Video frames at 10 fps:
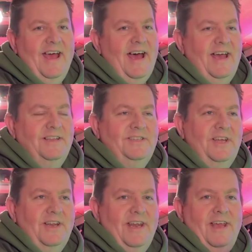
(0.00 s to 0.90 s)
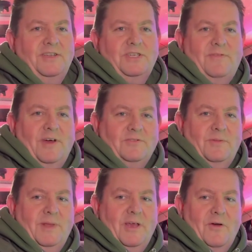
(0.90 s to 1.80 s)
And suddenly I just felt
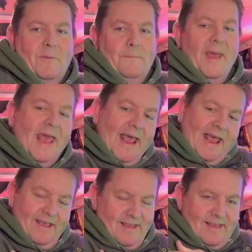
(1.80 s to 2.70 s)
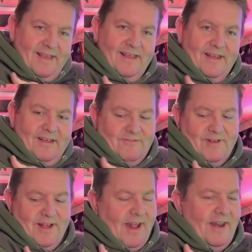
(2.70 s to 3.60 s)
something go ping
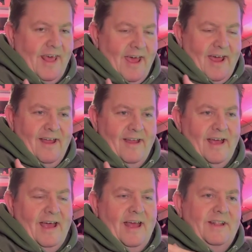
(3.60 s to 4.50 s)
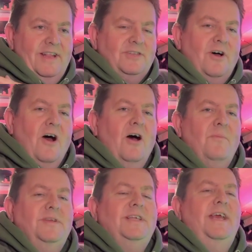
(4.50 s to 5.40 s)
right in there, and this
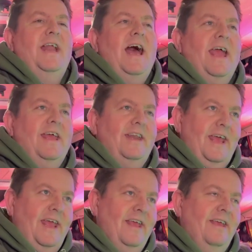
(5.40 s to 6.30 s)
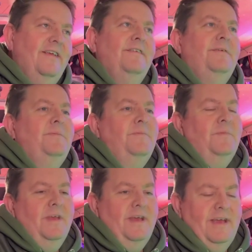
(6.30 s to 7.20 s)
arm is in agony.
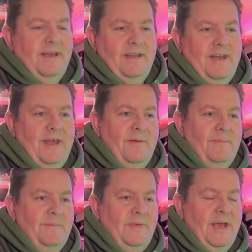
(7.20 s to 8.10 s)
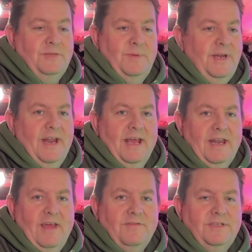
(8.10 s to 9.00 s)
And yeah, it's been in
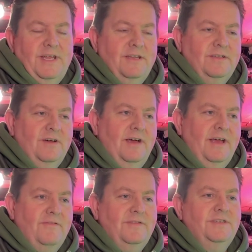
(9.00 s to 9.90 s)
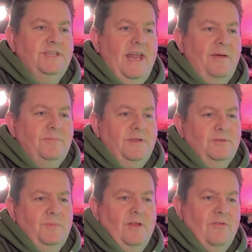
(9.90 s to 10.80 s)
agony ever since. I haven't slept. It
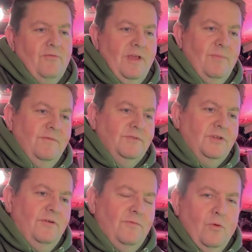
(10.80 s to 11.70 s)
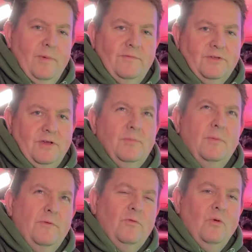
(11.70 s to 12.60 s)
was about 4 months ago,
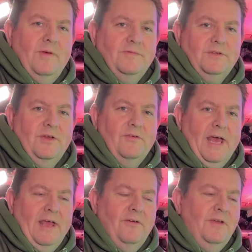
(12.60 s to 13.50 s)
probably 4 months ago now,